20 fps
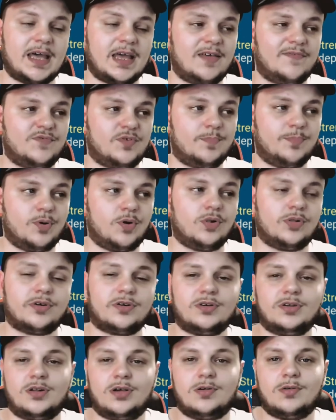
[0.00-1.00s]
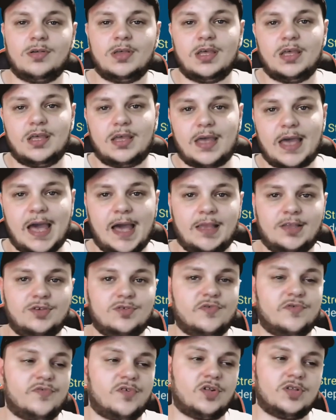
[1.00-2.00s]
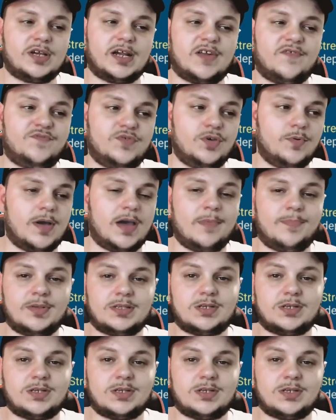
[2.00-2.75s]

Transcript: If you pull her, you've only got a few epics,